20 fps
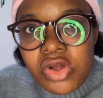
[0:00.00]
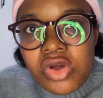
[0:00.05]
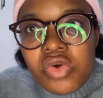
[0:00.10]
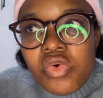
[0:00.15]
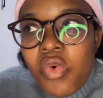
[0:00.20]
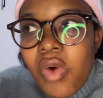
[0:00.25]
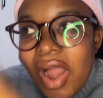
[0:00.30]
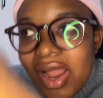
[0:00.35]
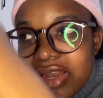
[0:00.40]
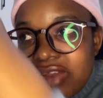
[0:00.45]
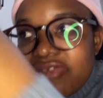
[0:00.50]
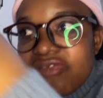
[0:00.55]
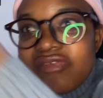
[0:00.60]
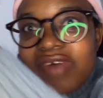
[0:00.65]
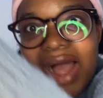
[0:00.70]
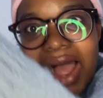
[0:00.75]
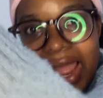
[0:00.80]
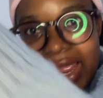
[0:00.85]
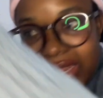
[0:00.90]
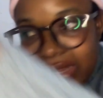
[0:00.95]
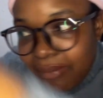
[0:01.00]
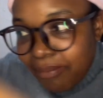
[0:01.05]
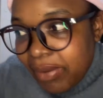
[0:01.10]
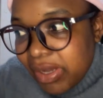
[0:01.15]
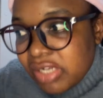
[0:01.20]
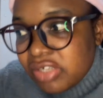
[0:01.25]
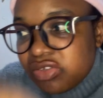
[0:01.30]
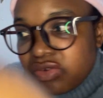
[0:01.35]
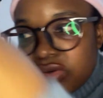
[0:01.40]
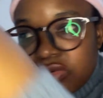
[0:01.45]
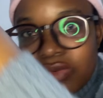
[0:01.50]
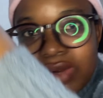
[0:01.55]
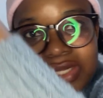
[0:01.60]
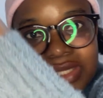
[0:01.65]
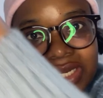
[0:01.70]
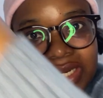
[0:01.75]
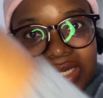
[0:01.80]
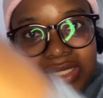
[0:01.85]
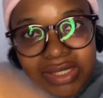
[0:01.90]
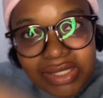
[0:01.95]
qualify based on what
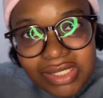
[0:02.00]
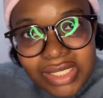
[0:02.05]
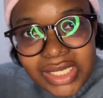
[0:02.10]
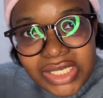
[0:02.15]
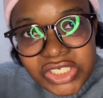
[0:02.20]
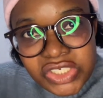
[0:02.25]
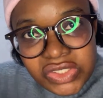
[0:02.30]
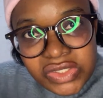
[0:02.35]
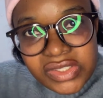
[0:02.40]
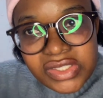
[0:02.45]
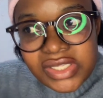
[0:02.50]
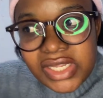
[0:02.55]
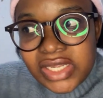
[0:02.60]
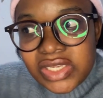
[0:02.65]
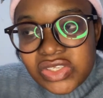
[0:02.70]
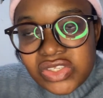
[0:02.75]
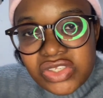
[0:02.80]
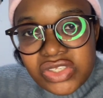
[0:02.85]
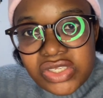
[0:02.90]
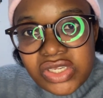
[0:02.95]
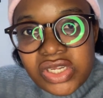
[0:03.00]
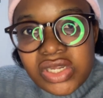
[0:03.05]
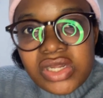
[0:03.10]
the legislation says